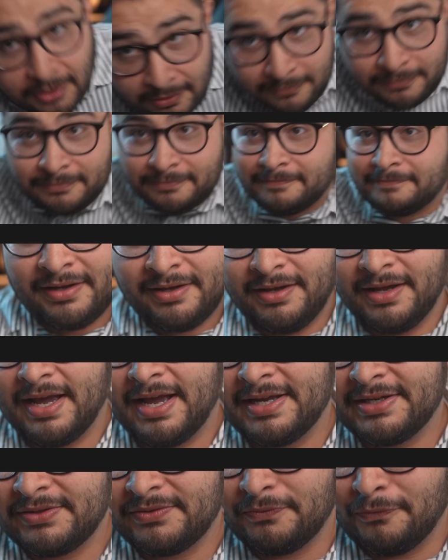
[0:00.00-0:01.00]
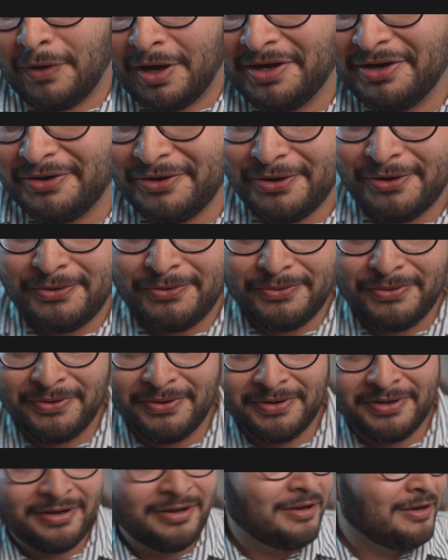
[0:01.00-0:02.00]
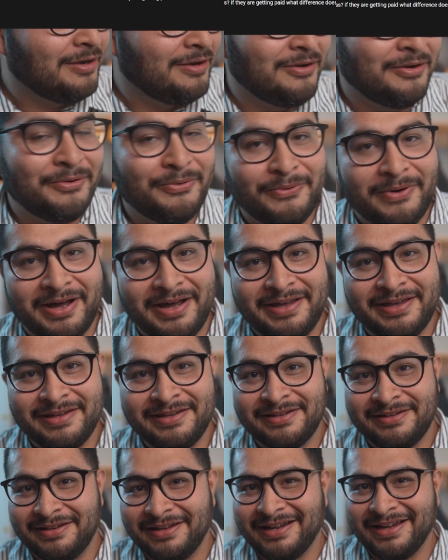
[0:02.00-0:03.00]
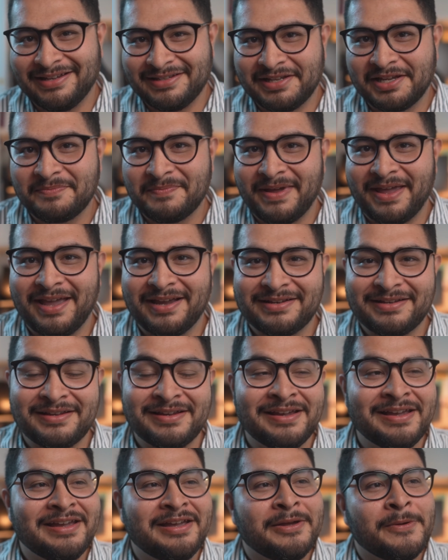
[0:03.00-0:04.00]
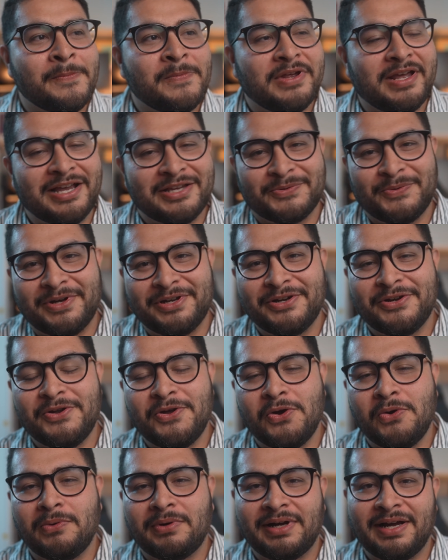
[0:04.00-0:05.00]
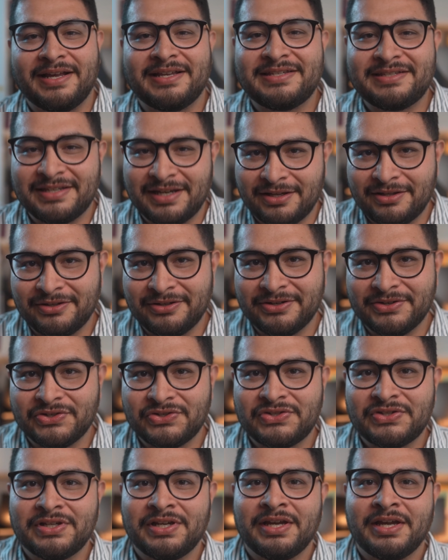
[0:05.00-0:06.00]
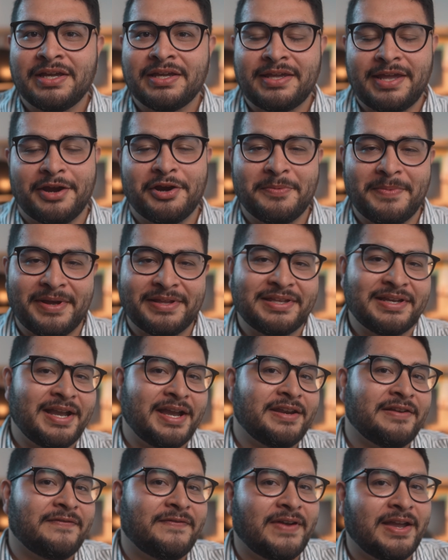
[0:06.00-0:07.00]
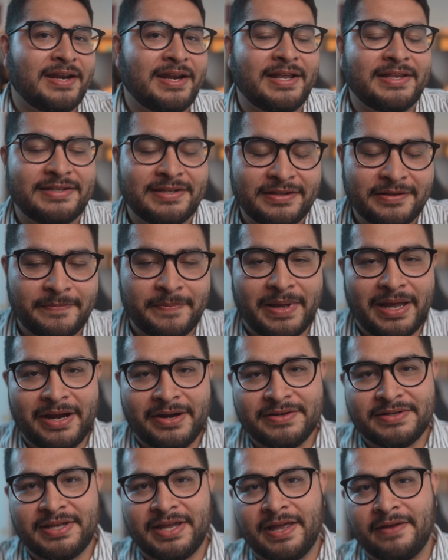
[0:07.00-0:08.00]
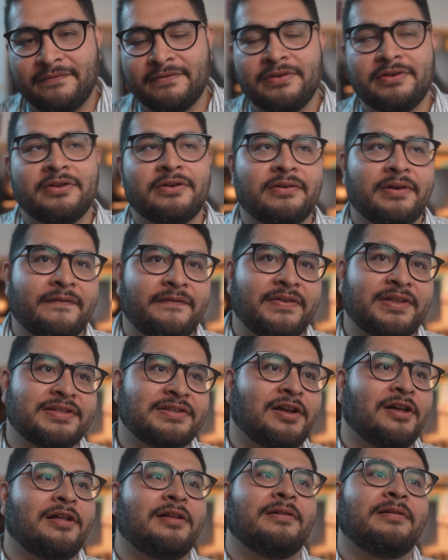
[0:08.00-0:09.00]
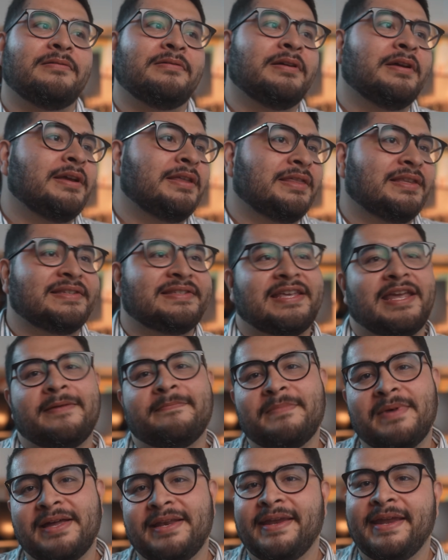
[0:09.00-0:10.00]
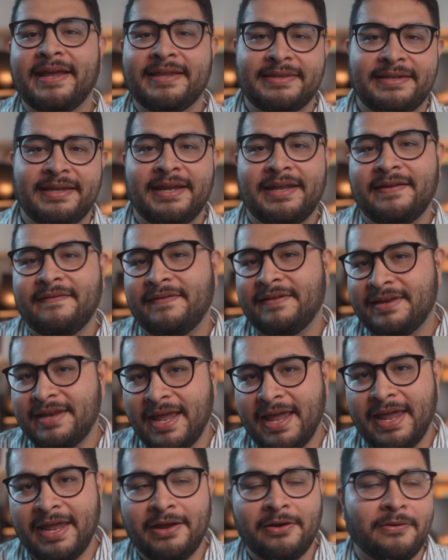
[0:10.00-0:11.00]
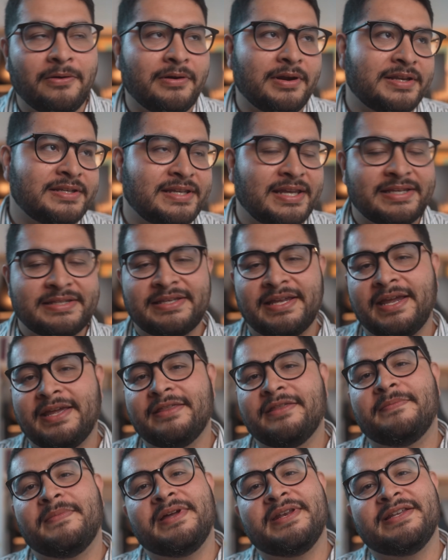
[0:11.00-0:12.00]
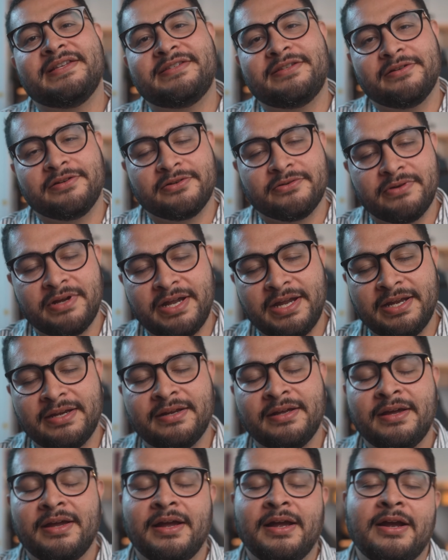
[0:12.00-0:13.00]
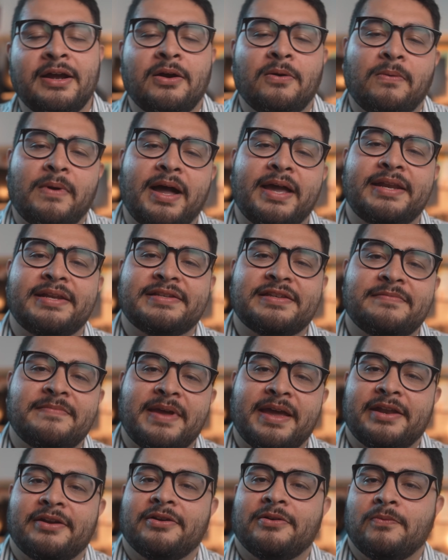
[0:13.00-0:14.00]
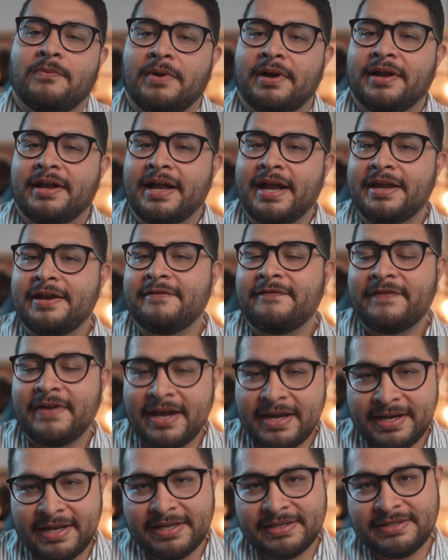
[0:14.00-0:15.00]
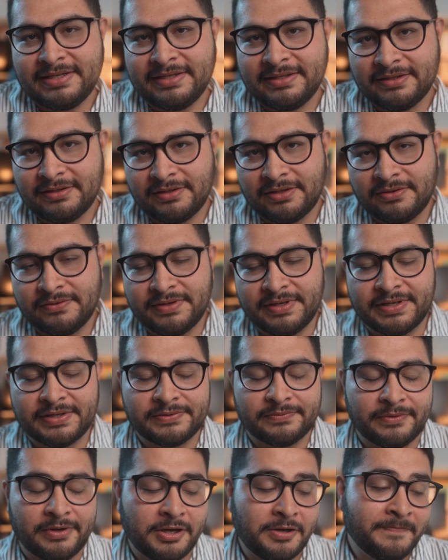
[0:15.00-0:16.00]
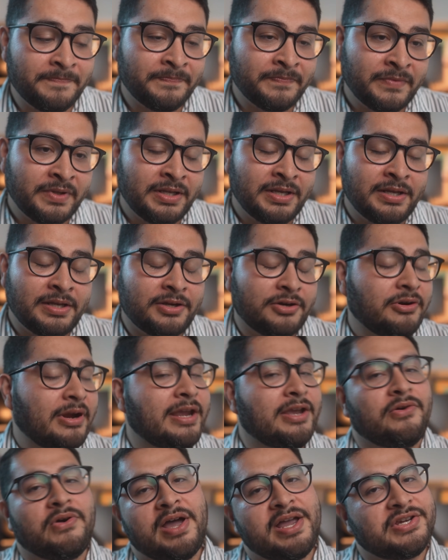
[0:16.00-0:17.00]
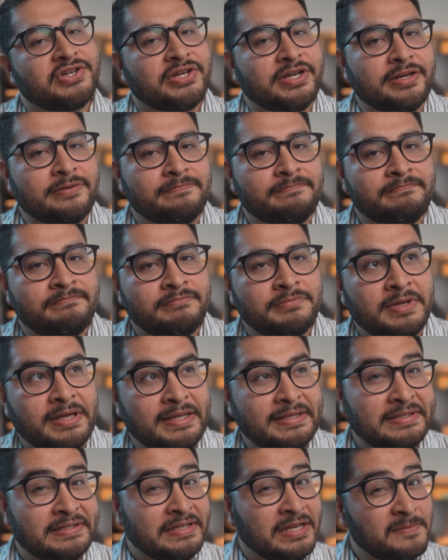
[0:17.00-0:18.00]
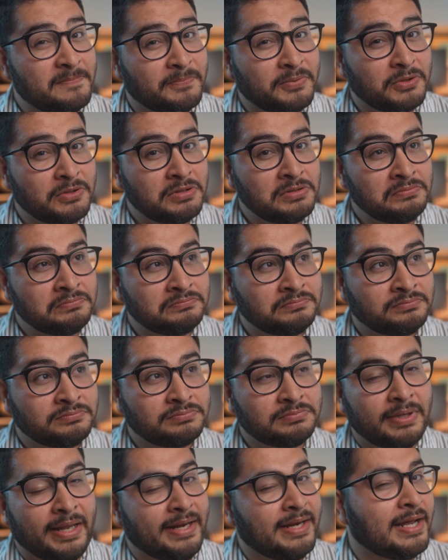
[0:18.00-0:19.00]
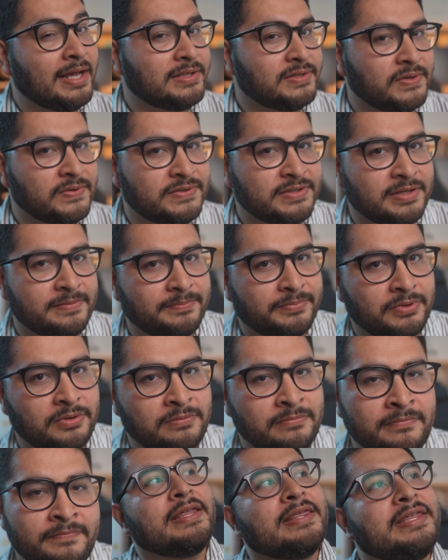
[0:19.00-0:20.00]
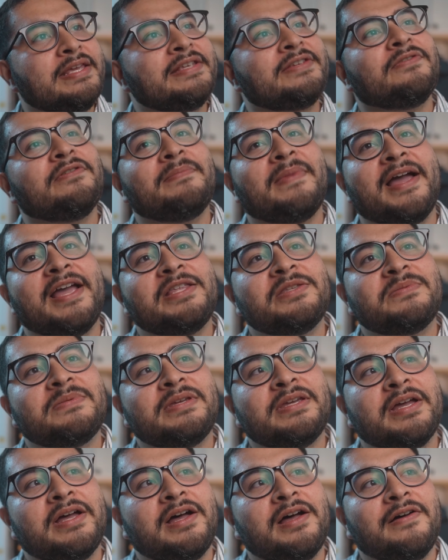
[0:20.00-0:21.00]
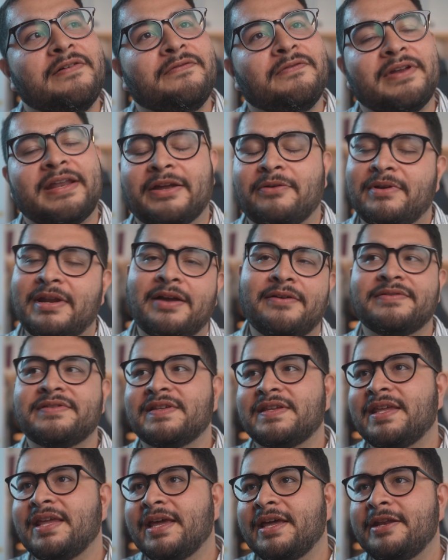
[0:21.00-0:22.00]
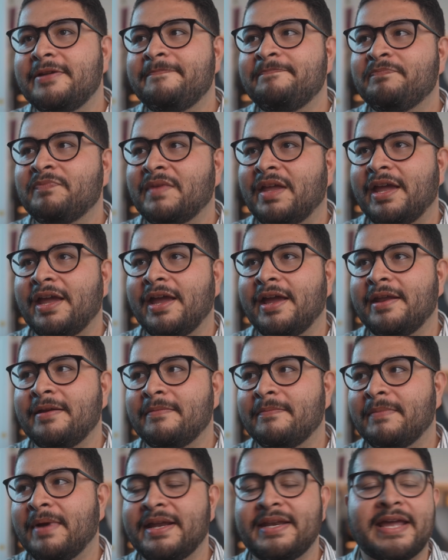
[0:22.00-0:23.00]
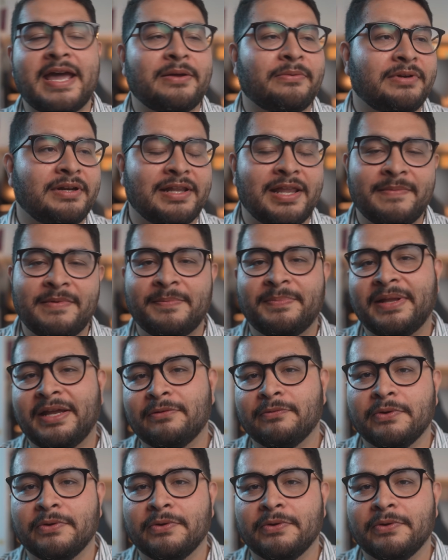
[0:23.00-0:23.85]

No. You guys want to know why... You guys like my acting? You guys want to know why sellers care about the kind of financing the buyers have? You know, if it's all the same money at the end of the day, or as they say, the money's still green, why does it matter what kind of financing the loan is? Well, great question. It's simple and not so simple. This reminds me of when I was a kid and my dad wouldn't let me play